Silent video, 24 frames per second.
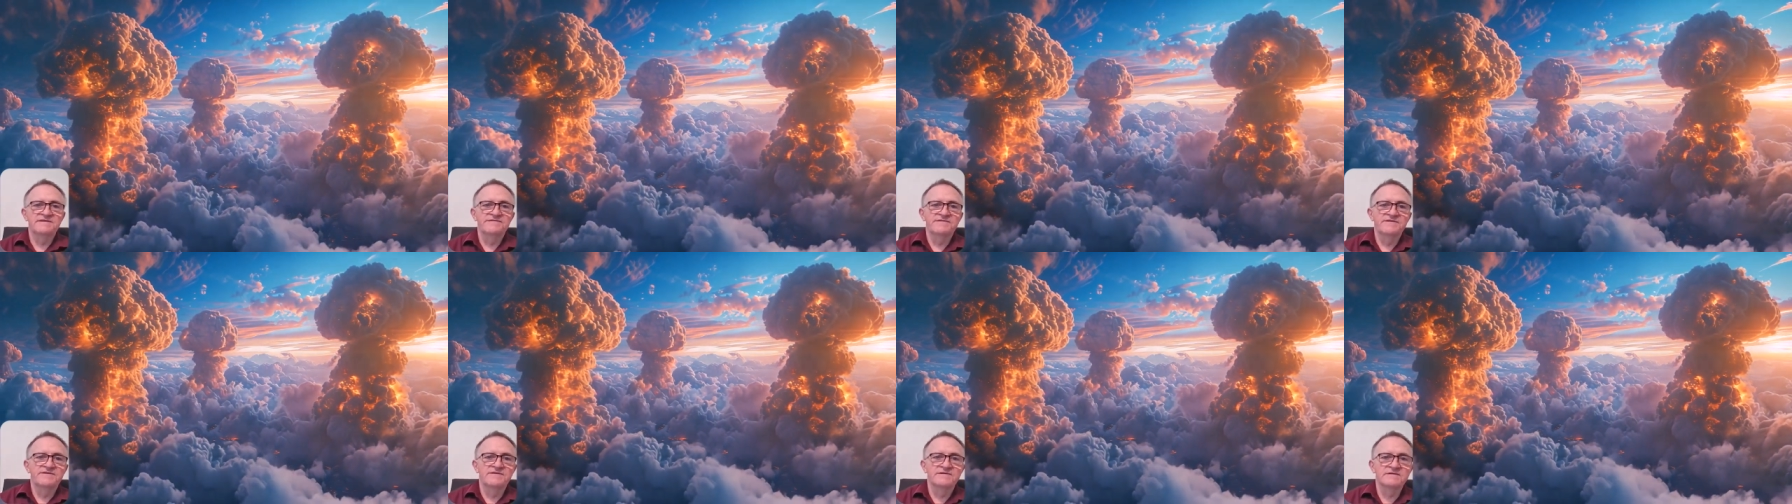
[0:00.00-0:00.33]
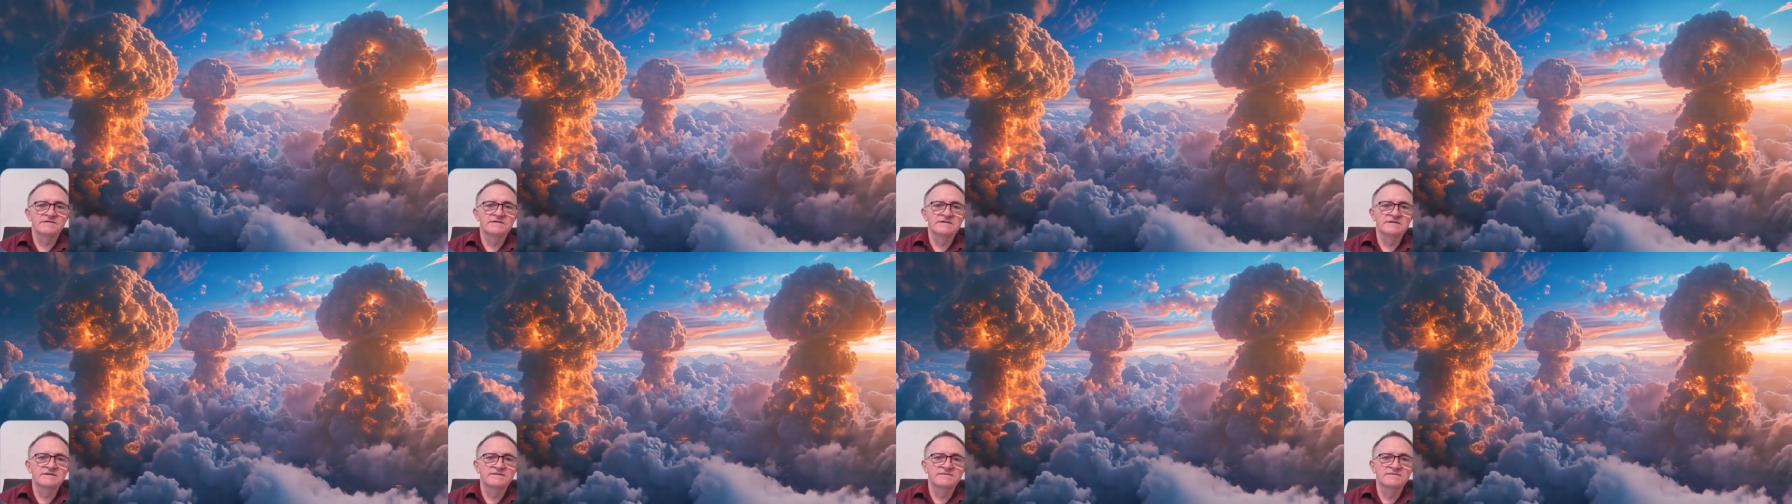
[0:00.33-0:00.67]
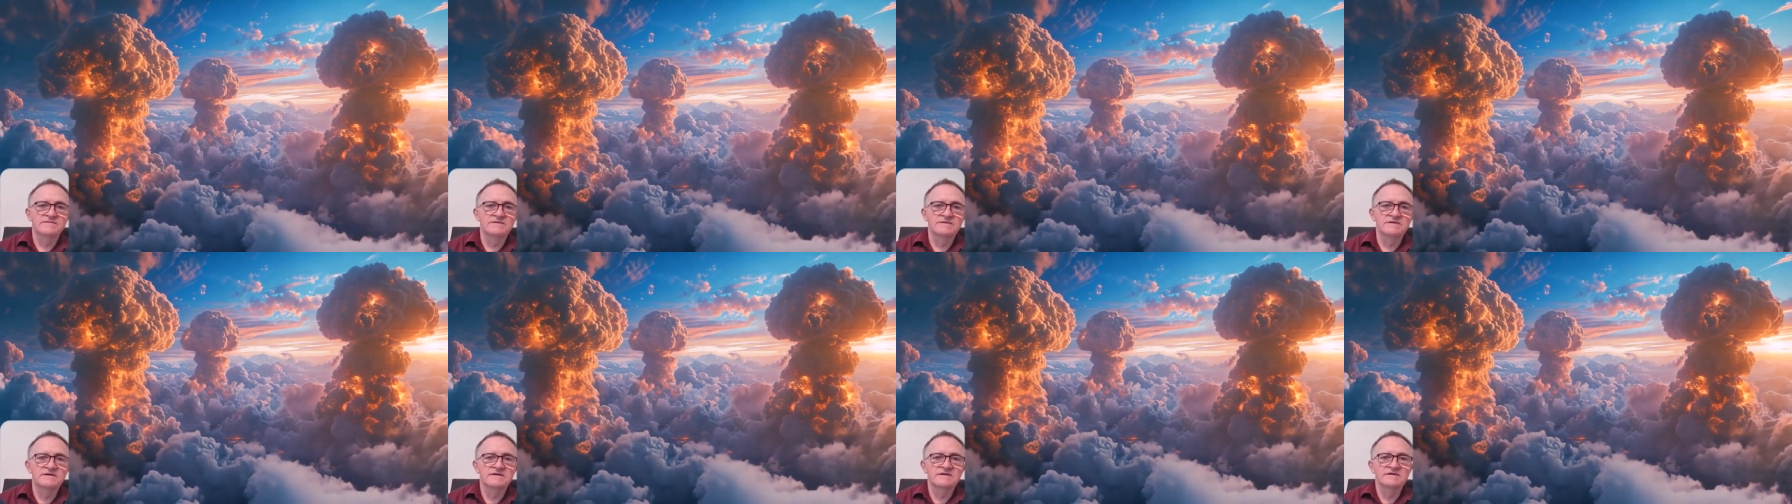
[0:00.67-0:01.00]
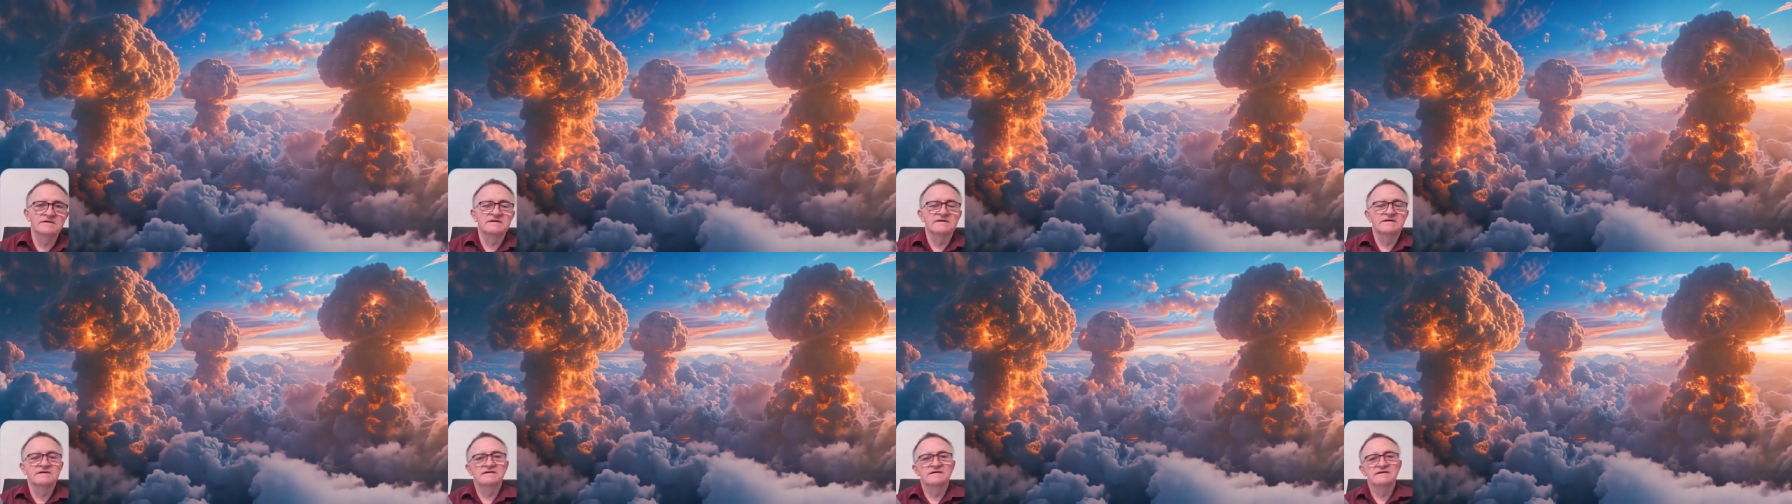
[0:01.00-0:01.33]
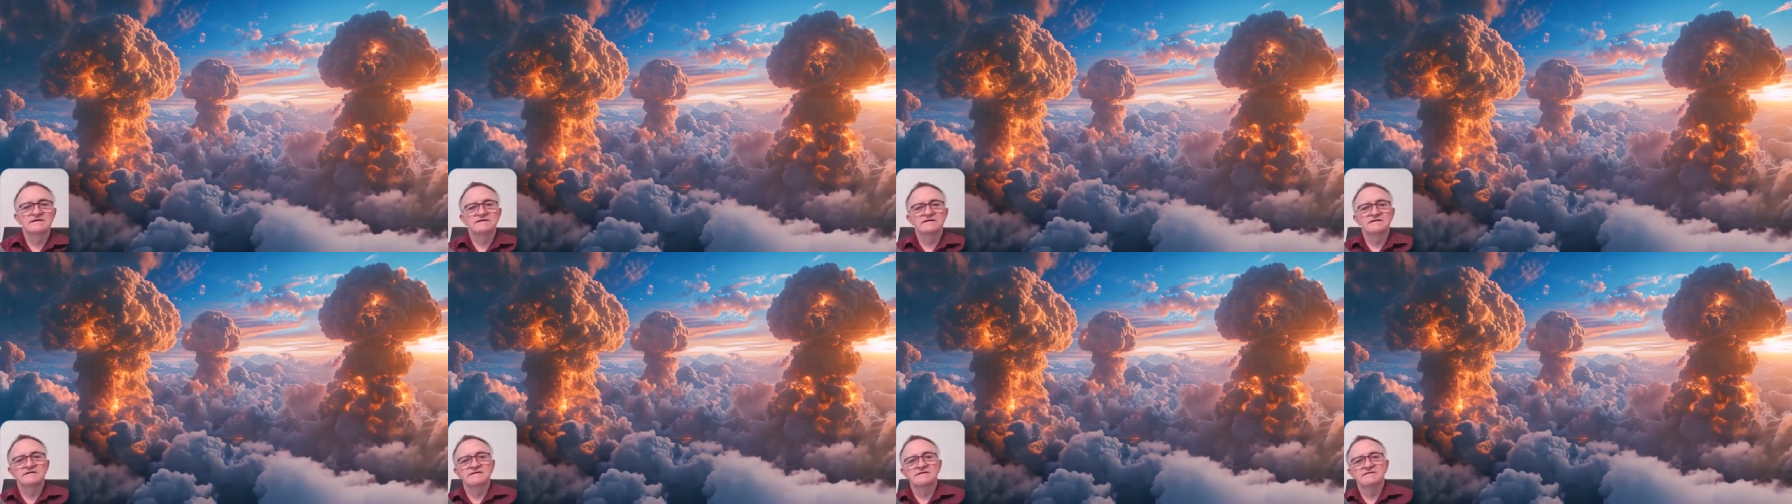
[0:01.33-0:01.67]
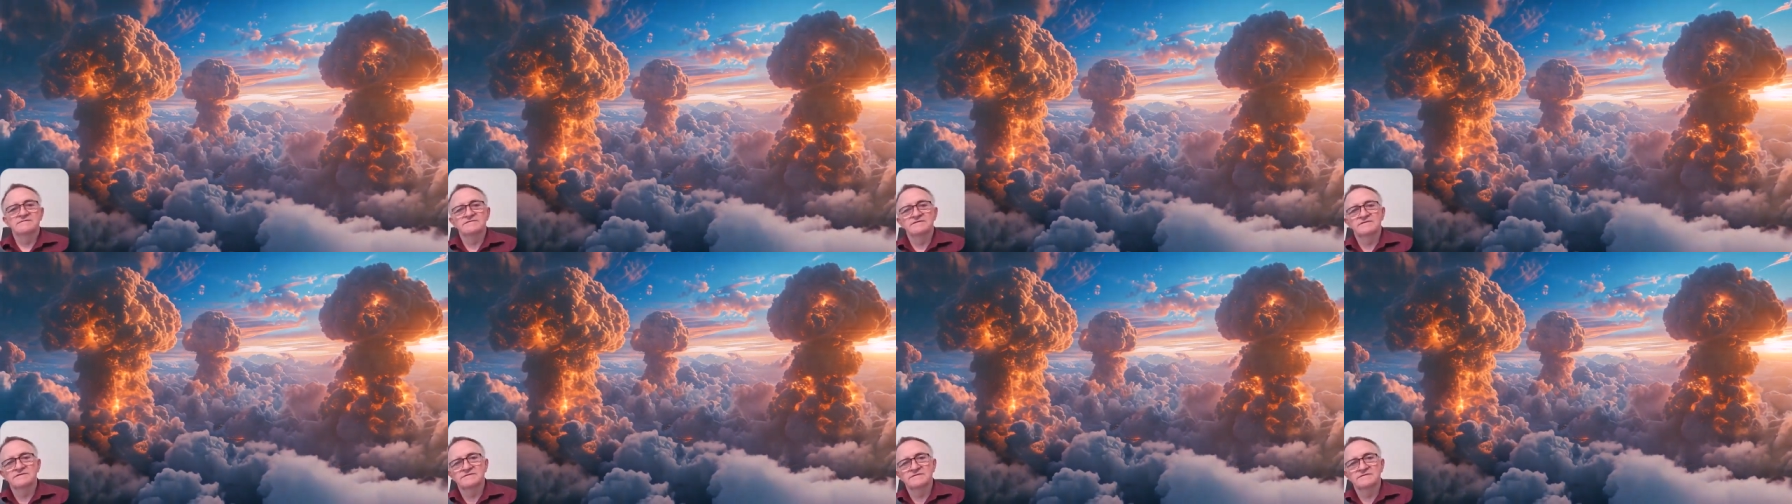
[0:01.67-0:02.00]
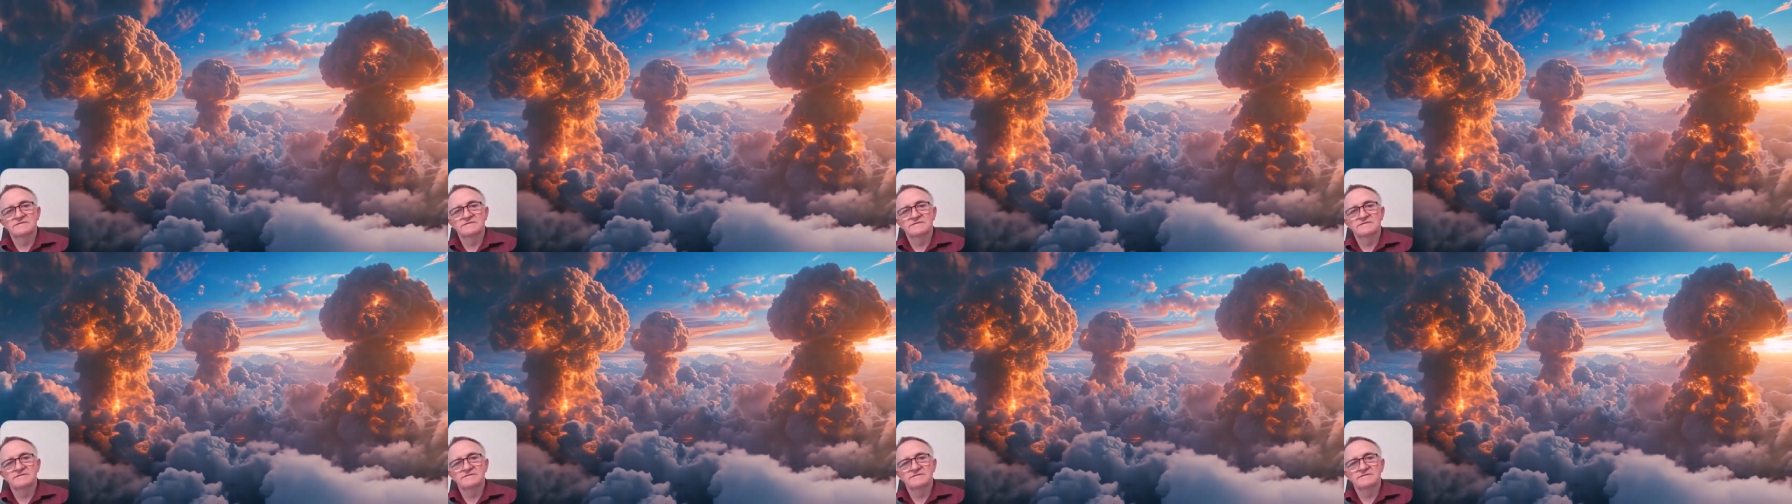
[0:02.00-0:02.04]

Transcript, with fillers: of the nuclear war. And